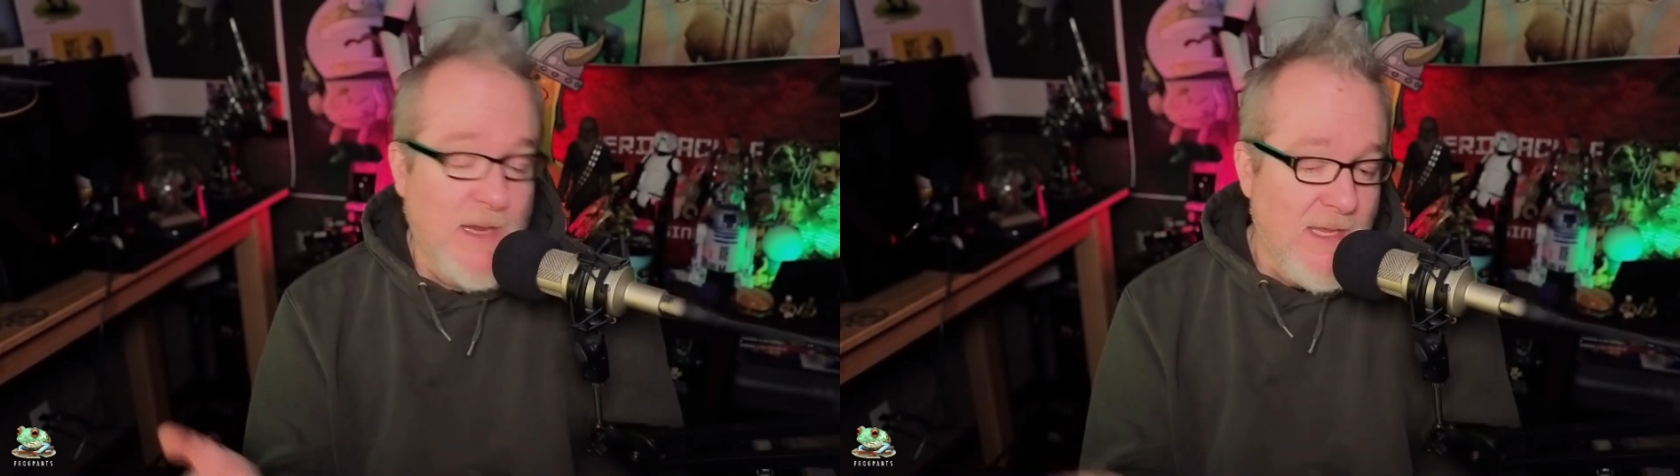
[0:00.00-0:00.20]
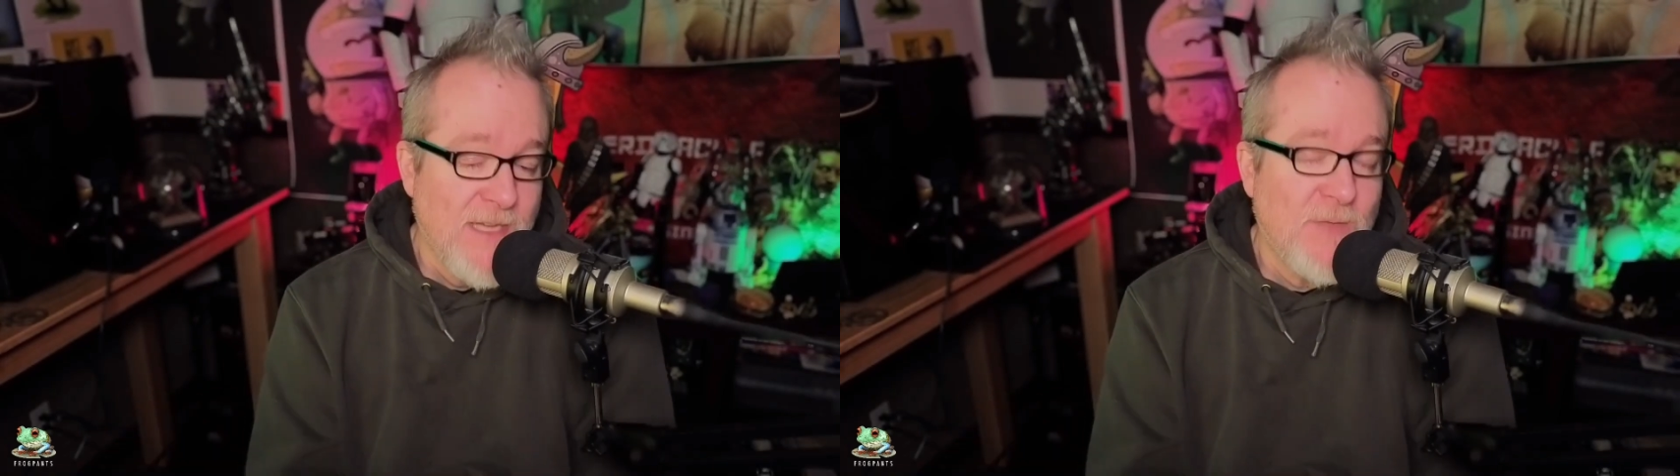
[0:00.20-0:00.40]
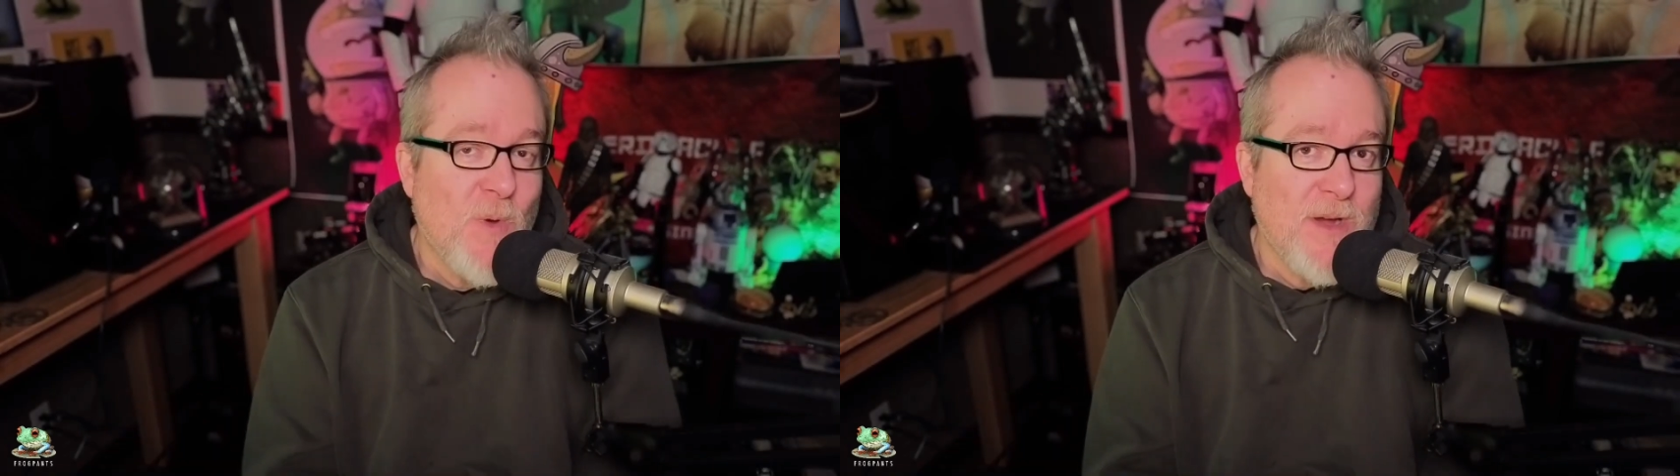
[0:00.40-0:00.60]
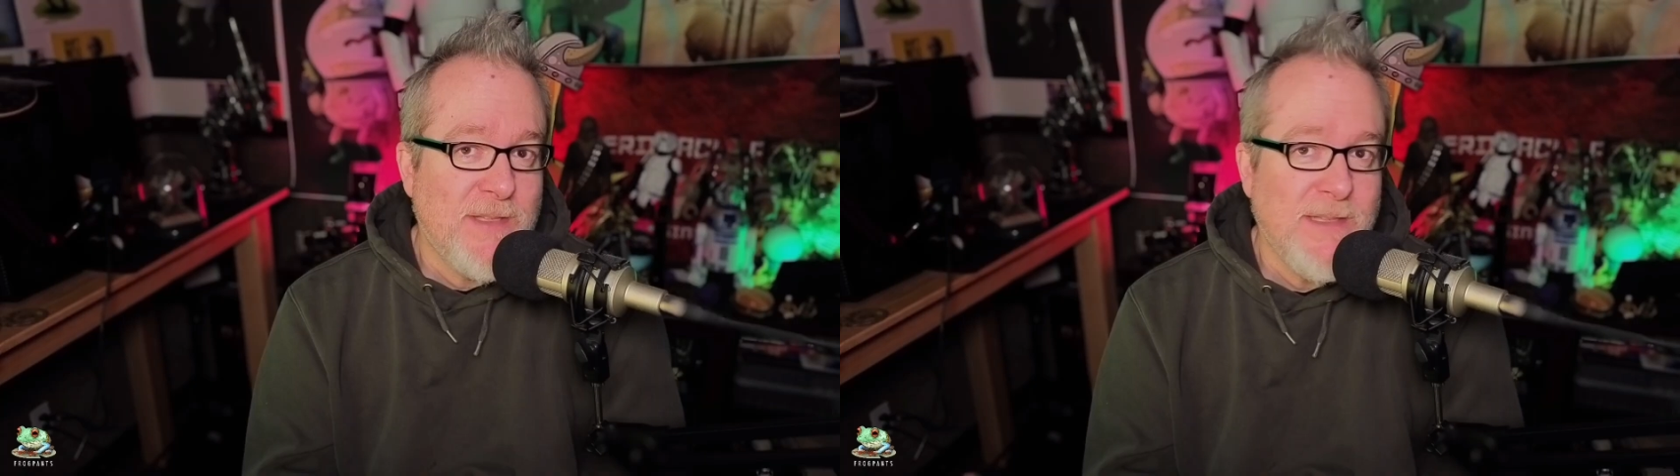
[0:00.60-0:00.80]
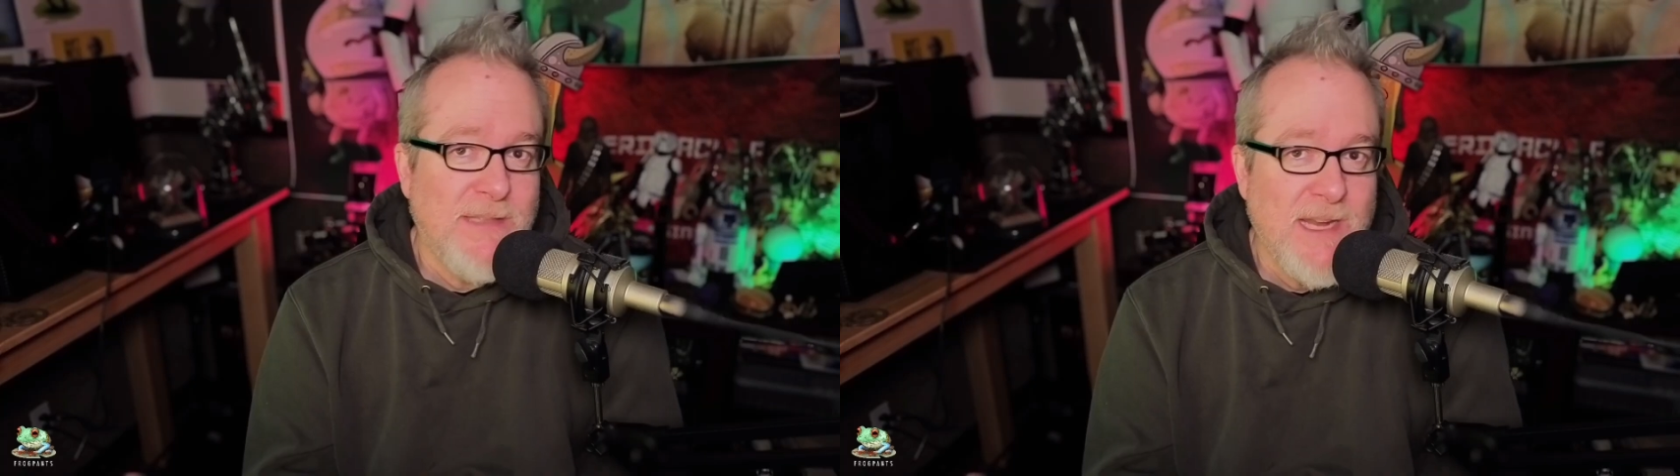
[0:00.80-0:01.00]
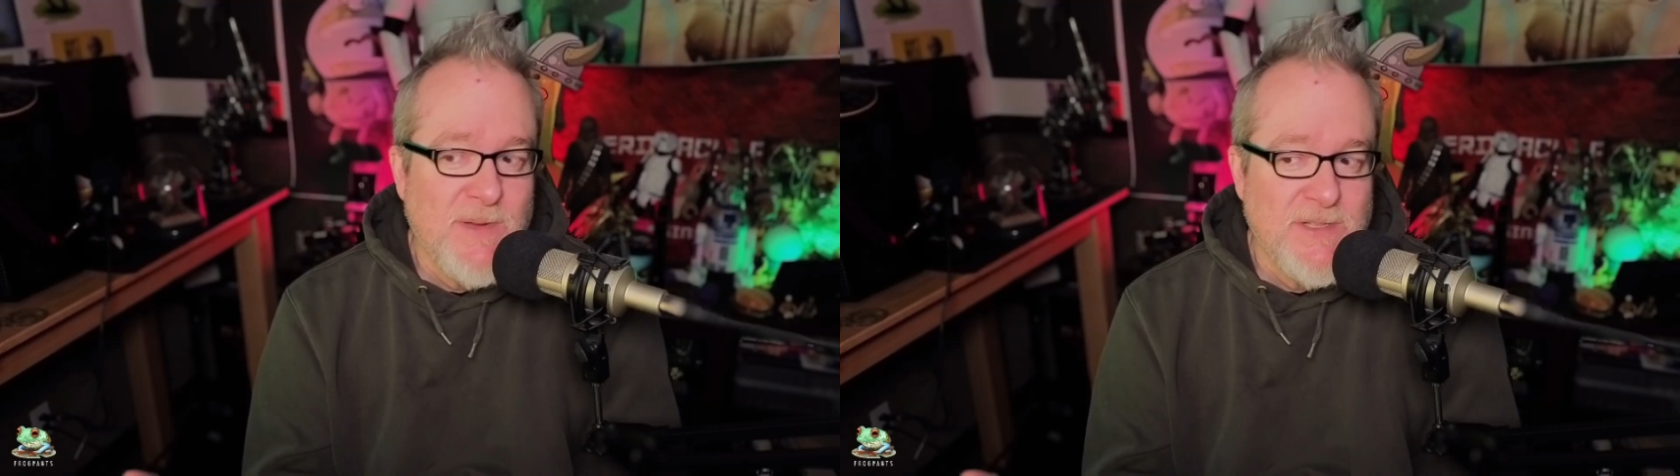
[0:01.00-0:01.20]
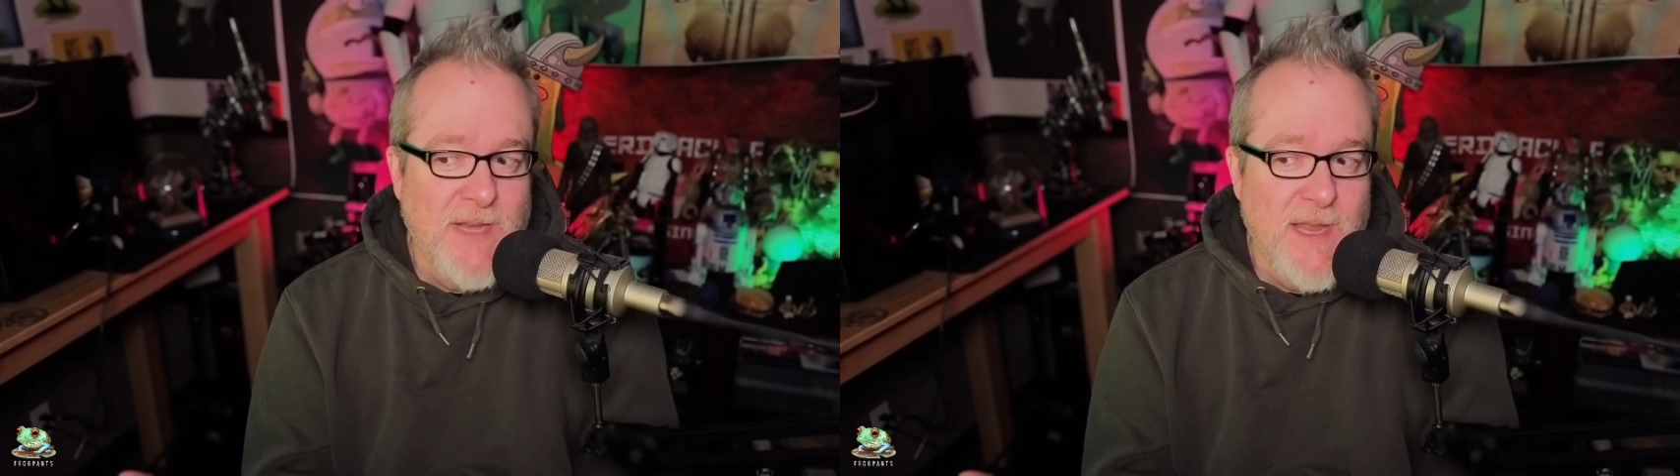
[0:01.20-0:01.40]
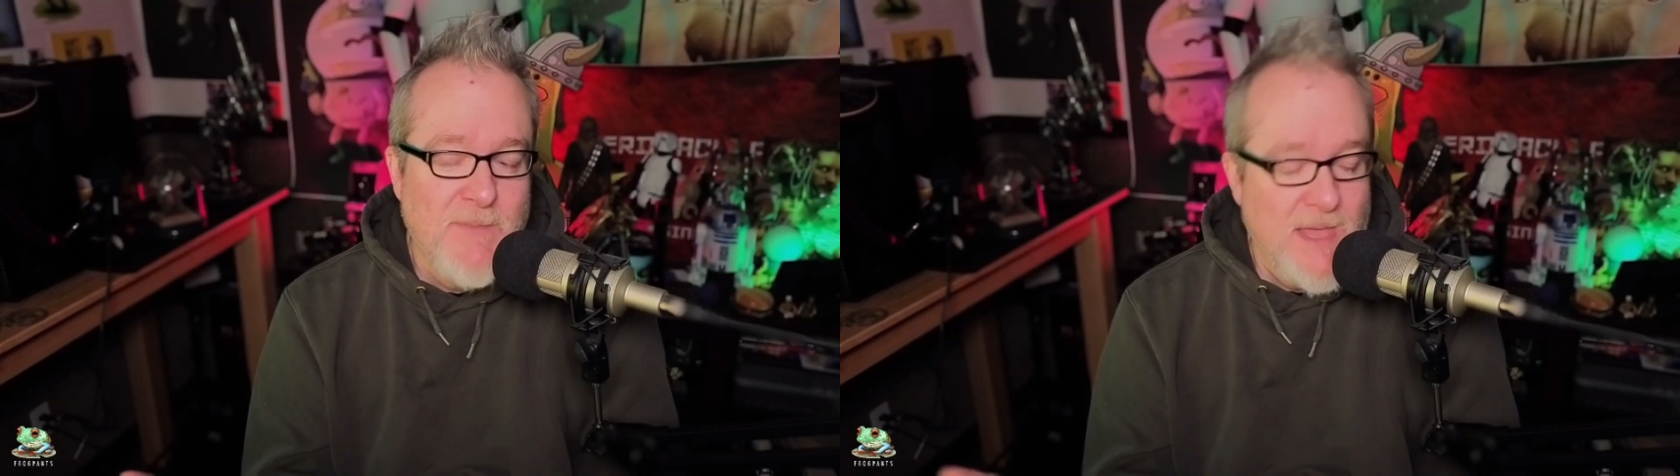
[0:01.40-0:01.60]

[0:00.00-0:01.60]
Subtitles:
It is work. It's going to take a bunch of time.